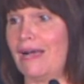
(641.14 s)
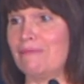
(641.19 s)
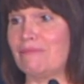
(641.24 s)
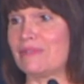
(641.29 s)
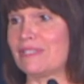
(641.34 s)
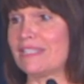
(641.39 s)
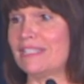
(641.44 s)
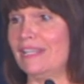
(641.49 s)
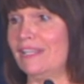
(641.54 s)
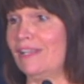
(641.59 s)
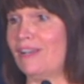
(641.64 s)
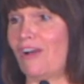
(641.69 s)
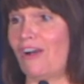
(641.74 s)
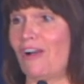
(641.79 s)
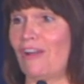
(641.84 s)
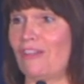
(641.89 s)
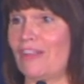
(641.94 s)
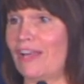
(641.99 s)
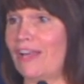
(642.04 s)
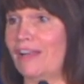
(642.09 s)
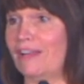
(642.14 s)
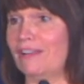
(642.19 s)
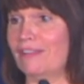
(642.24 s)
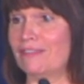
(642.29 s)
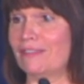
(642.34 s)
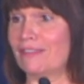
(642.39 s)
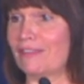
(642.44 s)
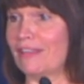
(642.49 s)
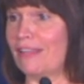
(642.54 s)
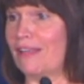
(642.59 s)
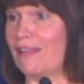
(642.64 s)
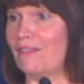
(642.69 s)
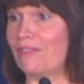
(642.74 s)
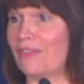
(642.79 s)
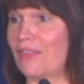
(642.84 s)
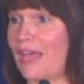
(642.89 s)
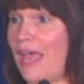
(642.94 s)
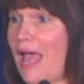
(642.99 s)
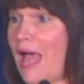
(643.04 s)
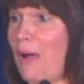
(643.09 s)
seeing all
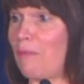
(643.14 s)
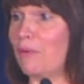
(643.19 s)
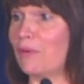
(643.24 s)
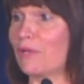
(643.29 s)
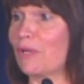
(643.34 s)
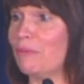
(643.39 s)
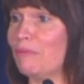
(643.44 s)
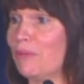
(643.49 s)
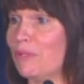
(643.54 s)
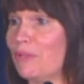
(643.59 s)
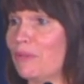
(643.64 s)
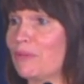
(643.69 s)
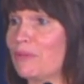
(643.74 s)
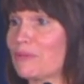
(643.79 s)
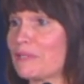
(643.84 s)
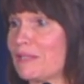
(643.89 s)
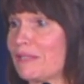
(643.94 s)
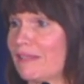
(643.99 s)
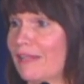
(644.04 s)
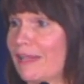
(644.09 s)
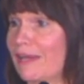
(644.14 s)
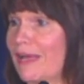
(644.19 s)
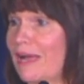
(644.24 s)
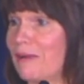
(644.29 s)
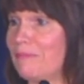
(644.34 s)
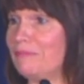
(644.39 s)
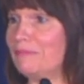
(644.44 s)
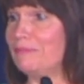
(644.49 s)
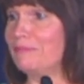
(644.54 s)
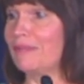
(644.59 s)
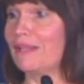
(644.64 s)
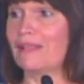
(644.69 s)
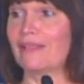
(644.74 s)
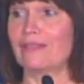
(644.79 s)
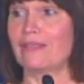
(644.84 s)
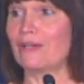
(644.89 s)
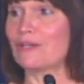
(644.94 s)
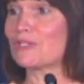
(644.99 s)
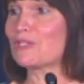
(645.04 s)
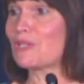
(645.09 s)
the Apple computers lit up.
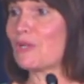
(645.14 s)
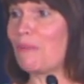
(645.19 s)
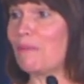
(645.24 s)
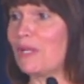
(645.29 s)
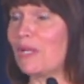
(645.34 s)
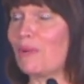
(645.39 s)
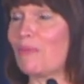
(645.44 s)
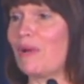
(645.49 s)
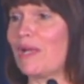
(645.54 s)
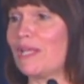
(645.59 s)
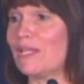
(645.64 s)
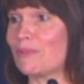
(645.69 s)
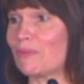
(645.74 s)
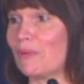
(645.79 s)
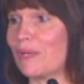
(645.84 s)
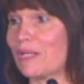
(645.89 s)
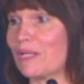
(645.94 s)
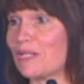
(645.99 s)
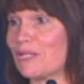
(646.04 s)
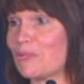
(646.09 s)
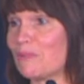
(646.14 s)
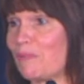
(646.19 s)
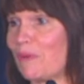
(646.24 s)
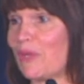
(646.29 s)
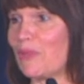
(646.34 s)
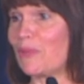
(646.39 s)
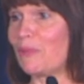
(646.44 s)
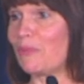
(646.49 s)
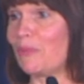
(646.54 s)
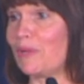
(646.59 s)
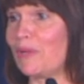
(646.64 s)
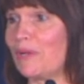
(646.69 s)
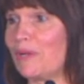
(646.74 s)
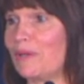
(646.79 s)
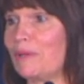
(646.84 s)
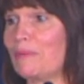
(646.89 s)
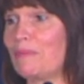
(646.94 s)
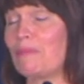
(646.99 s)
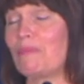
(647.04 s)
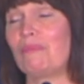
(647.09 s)
There are so many ways we can spread the
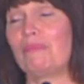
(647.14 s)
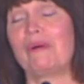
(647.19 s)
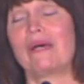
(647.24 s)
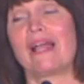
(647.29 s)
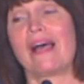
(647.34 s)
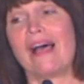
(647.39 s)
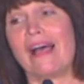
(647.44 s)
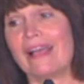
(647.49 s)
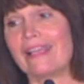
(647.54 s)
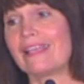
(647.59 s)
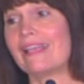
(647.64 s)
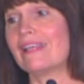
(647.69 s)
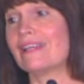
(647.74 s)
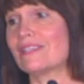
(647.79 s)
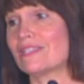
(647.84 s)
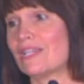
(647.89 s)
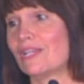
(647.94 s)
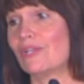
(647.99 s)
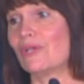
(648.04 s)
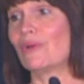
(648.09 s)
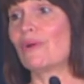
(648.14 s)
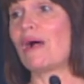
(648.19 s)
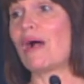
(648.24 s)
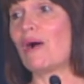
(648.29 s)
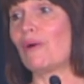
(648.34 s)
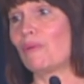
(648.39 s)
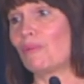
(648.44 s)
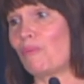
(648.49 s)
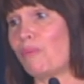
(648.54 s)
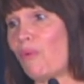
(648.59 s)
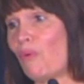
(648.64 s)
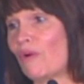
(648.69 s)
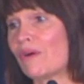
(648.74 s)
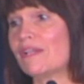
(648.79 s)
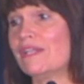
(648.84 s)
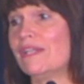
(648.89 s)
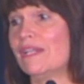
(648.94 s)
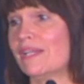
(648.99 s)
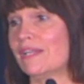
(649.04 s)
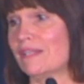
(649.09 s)
word, but I can't tell you how
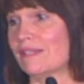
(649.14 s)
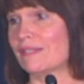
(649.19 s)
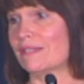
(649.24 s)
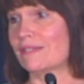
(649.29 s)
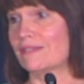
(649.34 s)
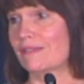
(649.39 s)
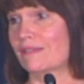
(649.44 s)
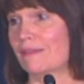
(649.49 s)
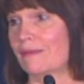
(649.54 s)
important it is